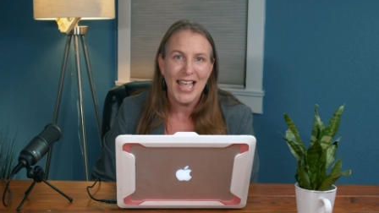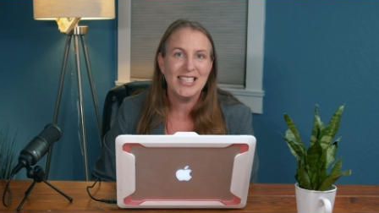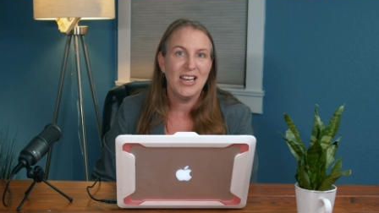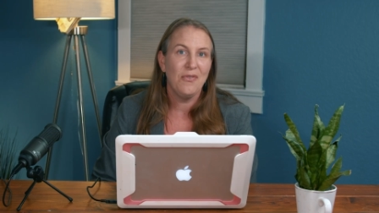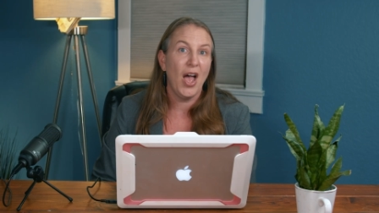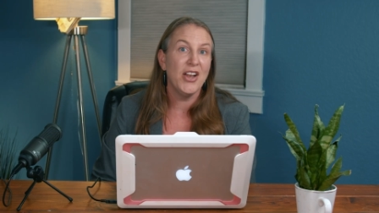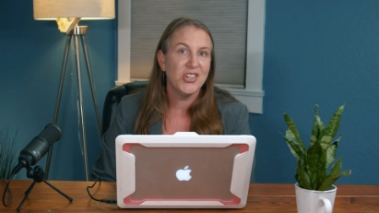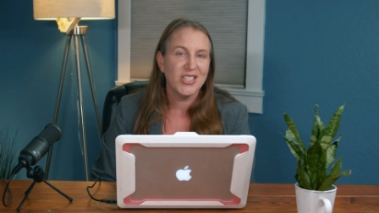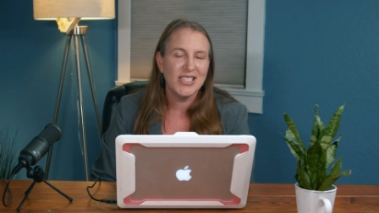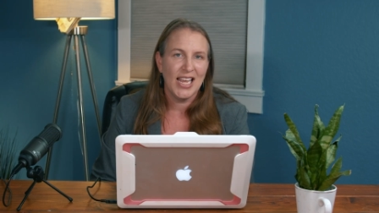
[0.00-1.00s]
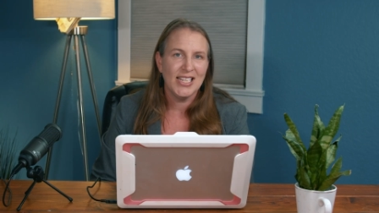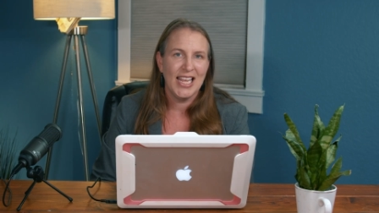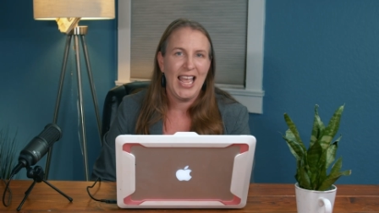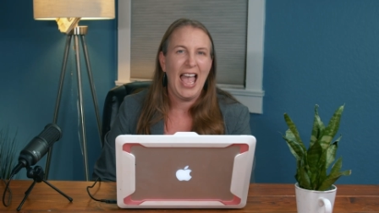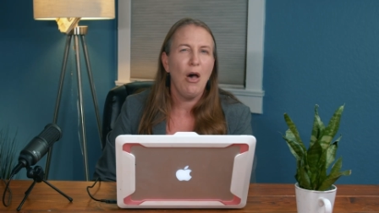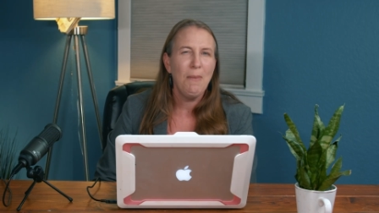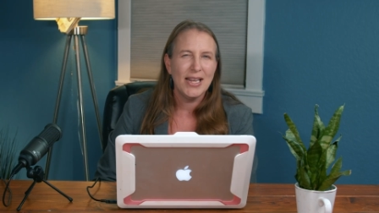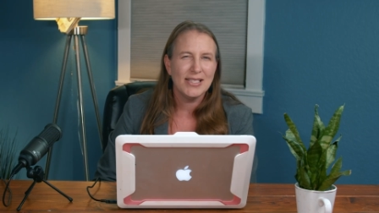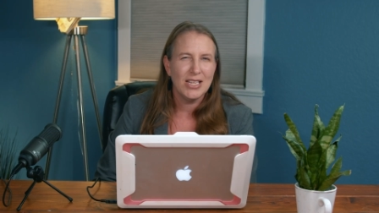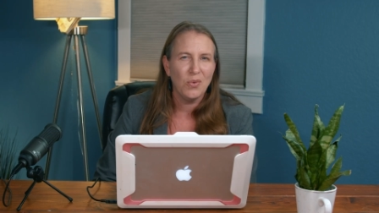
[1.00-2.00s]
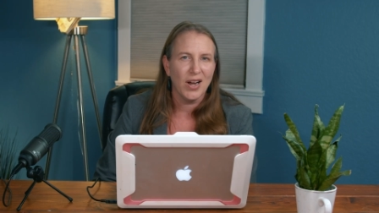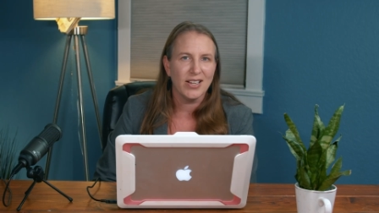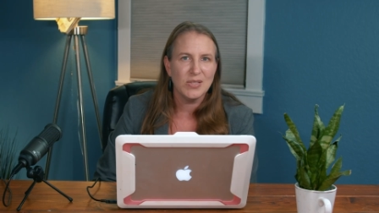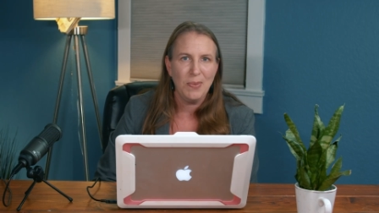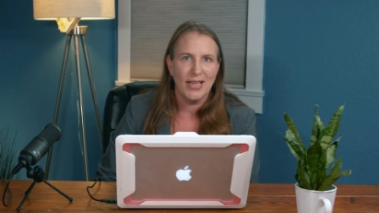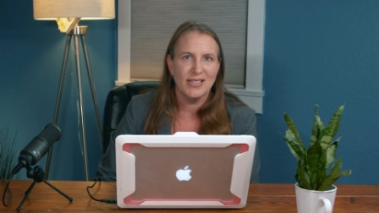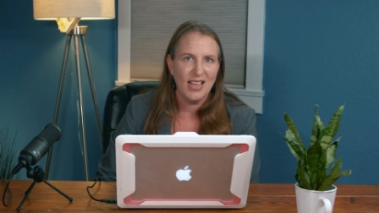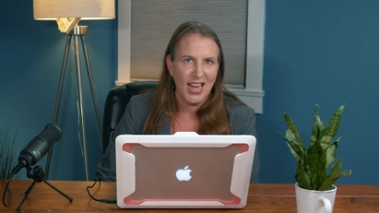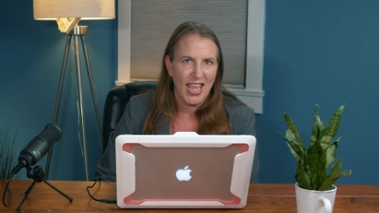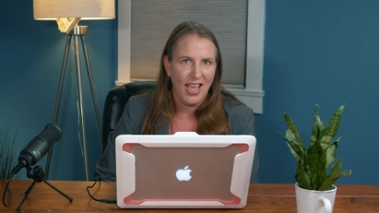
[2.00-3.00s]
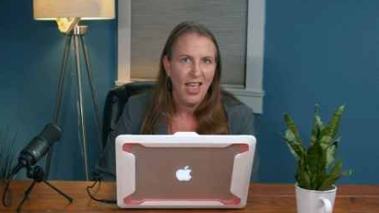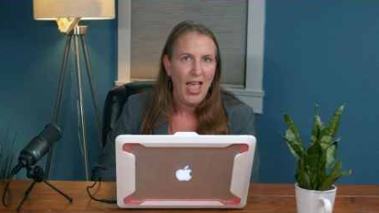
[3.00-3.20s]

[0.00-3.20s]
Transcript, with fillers: Instead of understanding how medicine works by studying